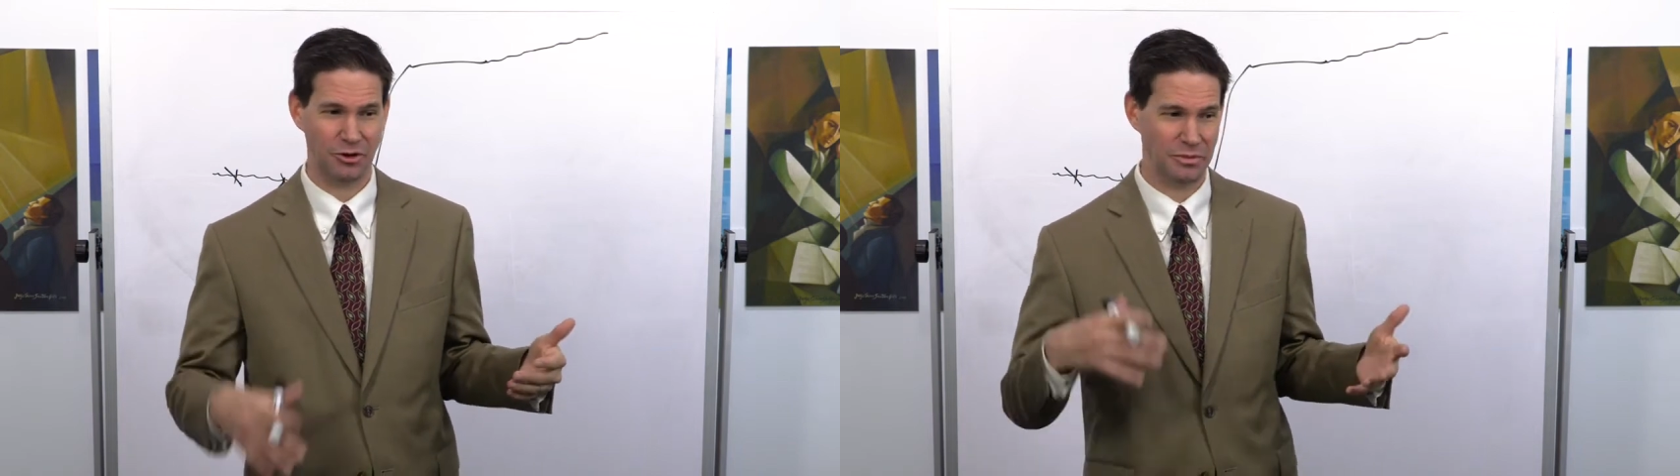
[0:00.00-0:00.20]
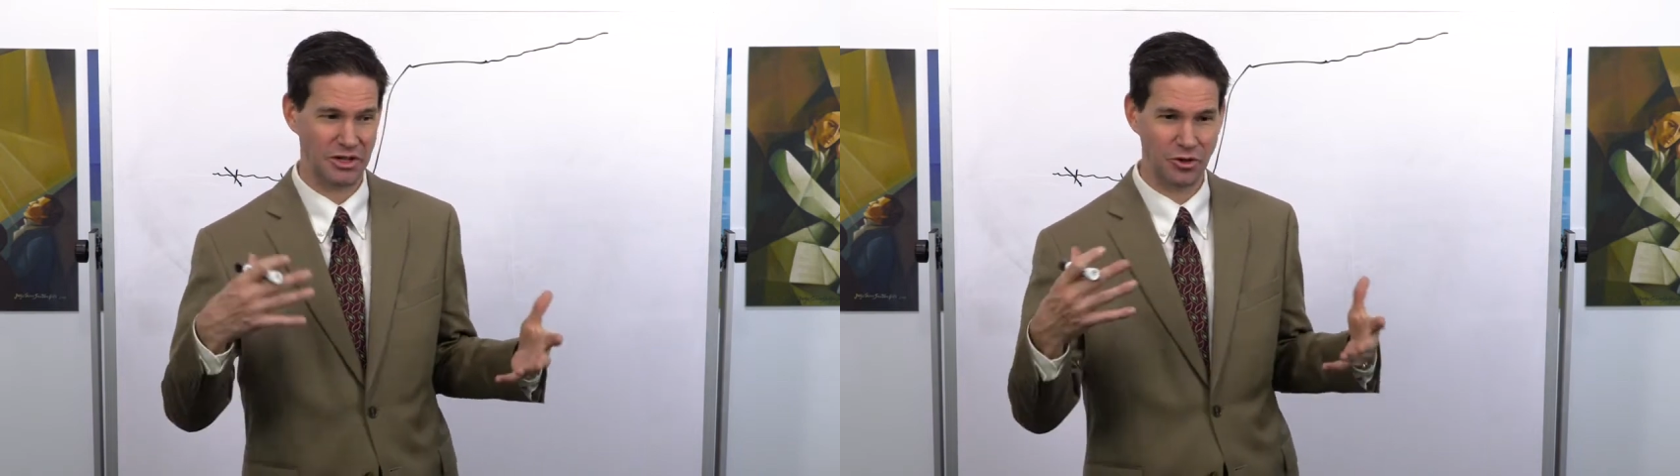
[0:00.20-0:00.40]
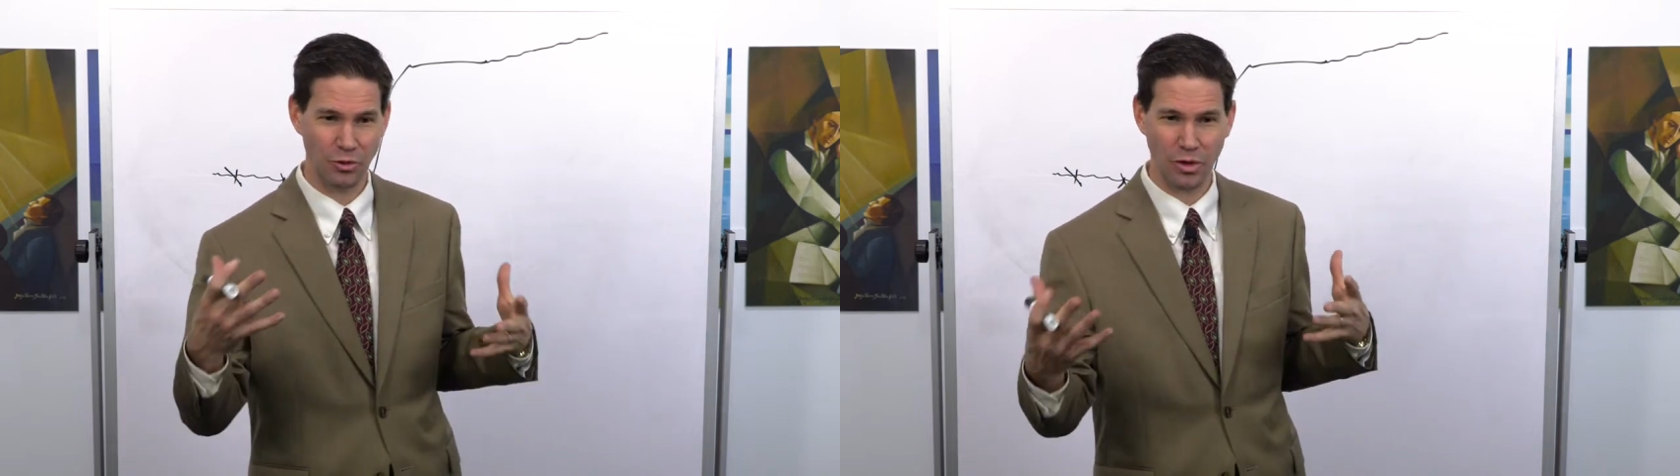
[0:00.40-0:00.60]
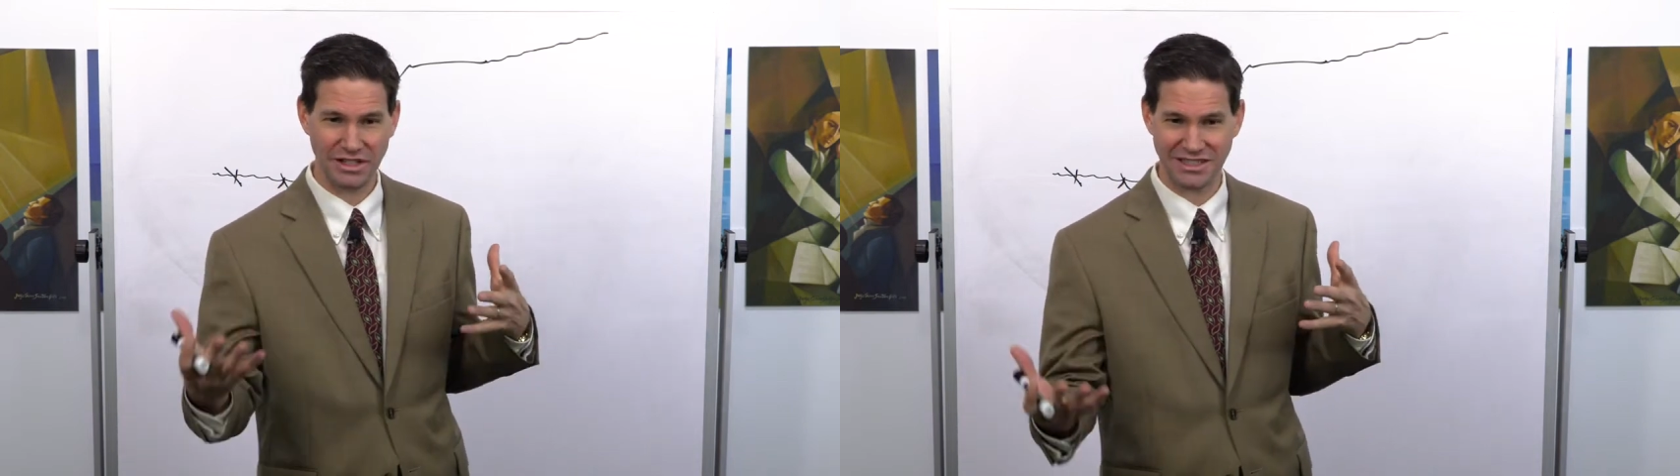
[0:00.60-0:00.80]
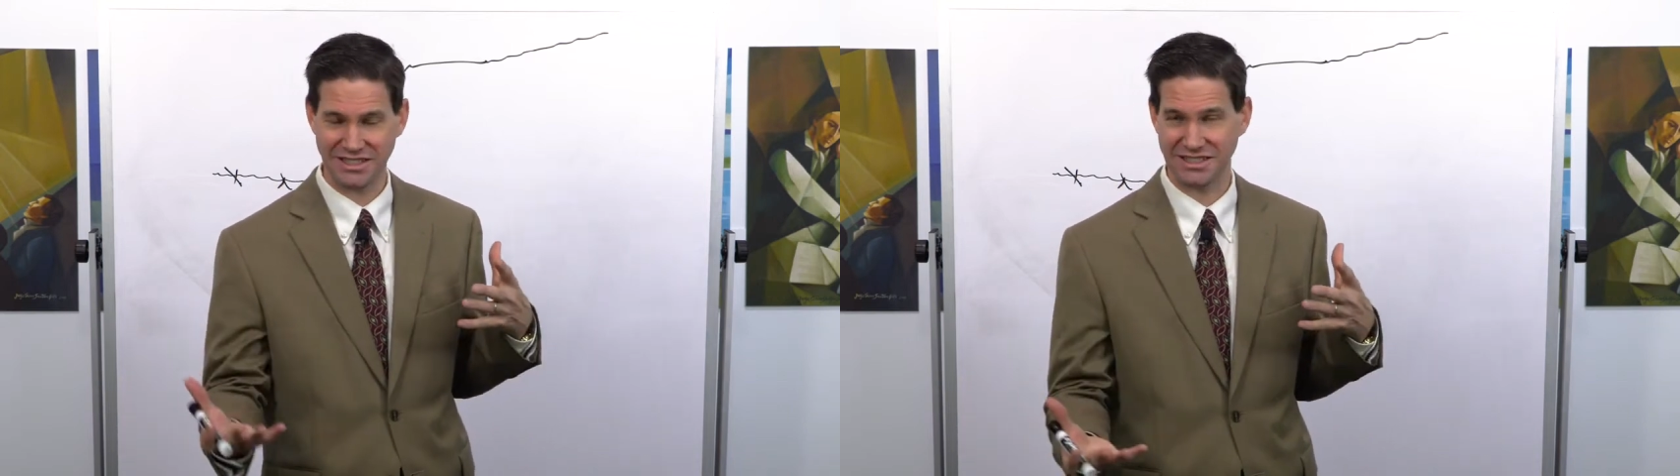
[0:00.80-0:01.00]
help me know
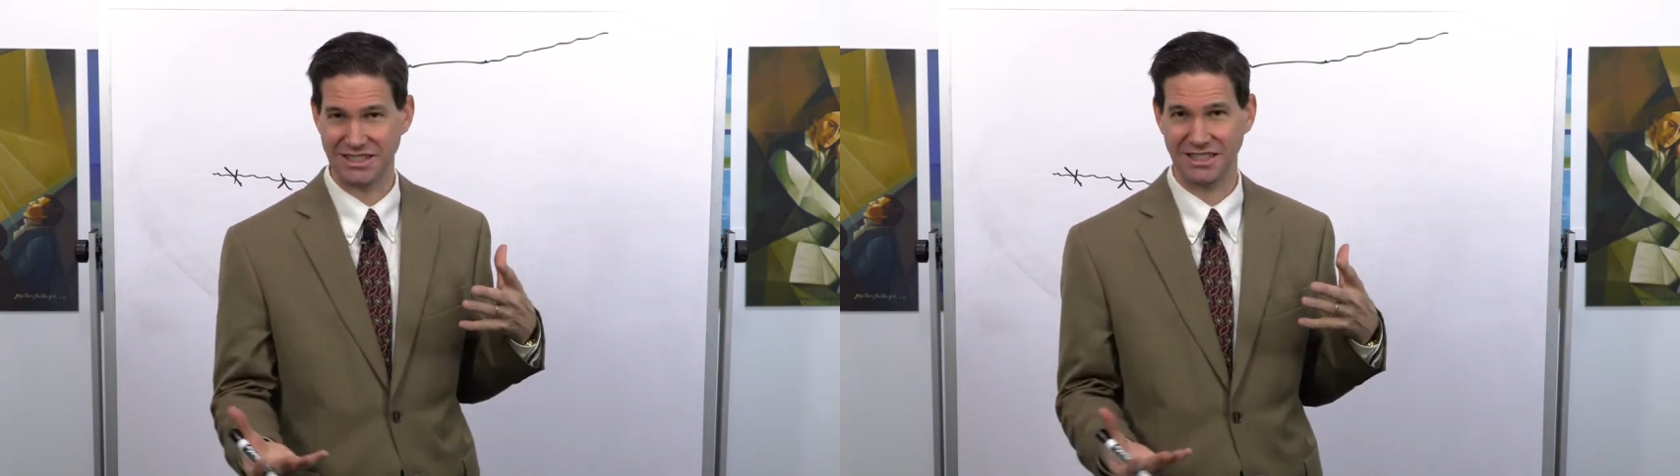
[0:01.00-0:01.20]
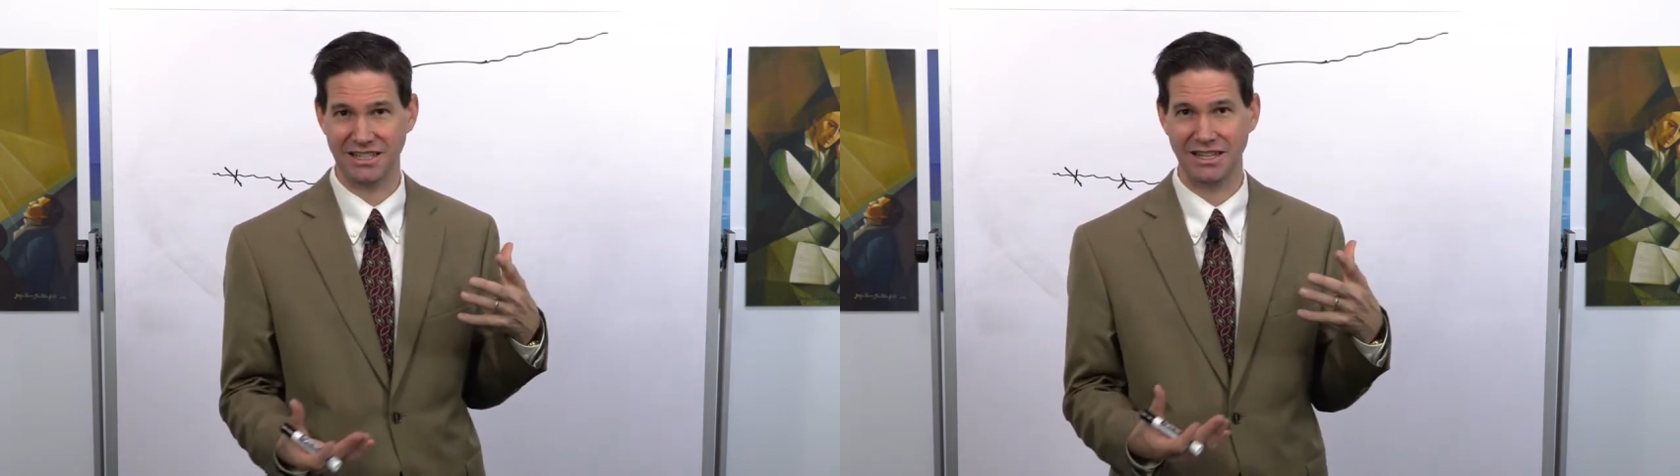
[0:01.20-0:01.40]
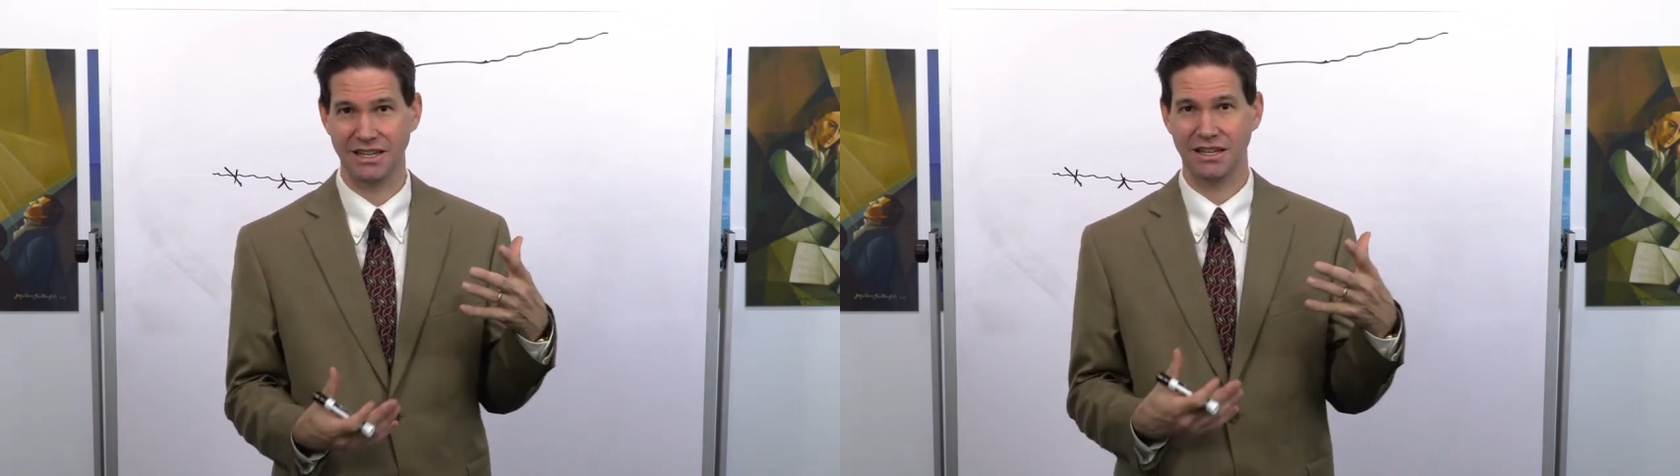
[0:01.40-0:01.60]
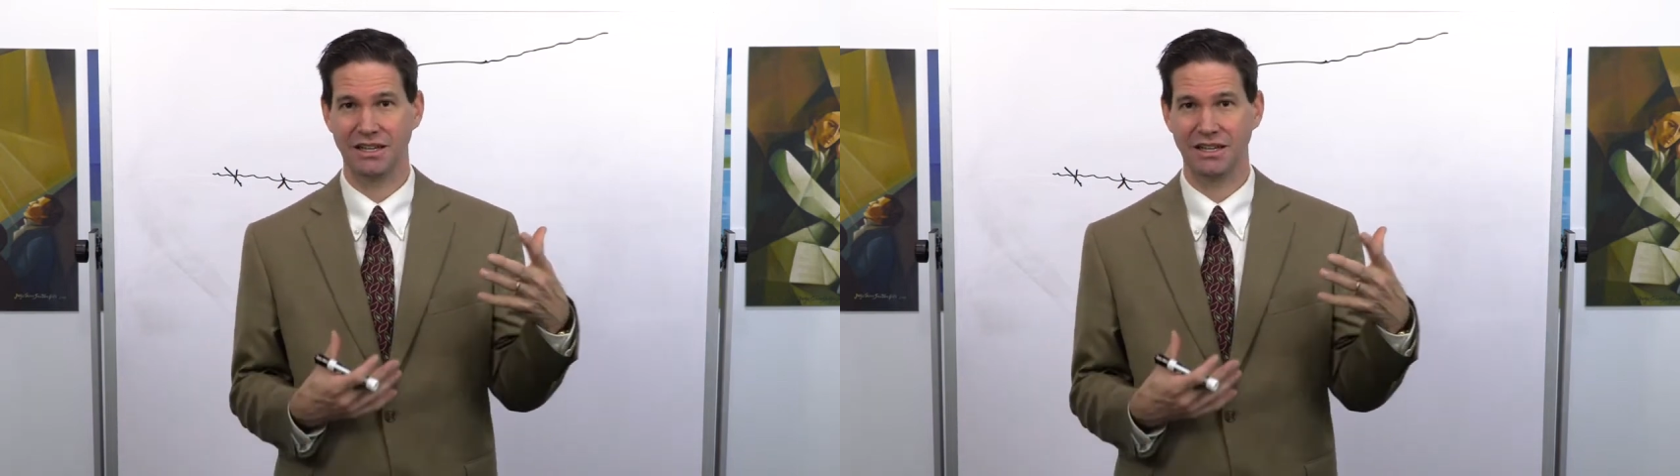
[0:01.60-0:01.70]
what to study,